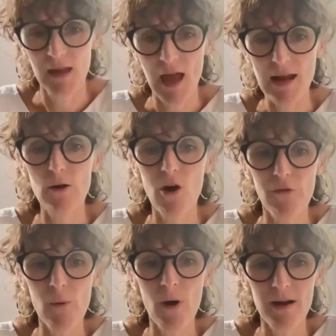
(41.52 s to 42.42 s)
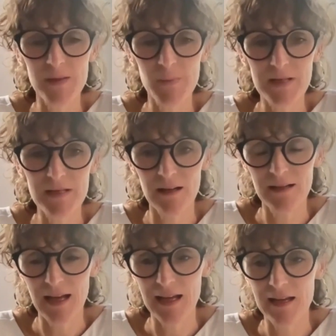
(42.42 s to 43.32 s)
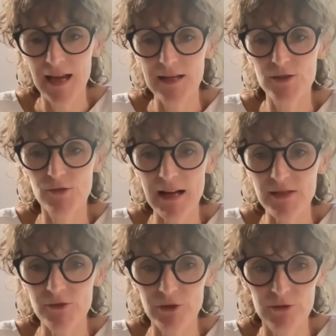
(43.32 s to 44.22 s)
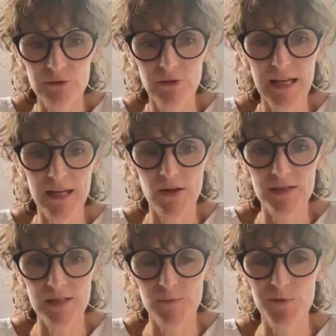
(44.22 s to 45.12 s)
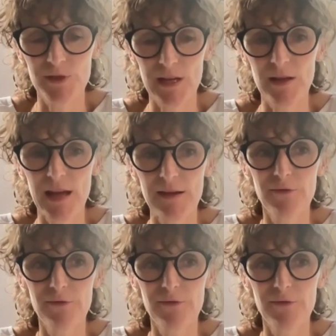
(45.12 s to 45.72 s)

And a lot of our work has been done in terrestrial ecosystems, in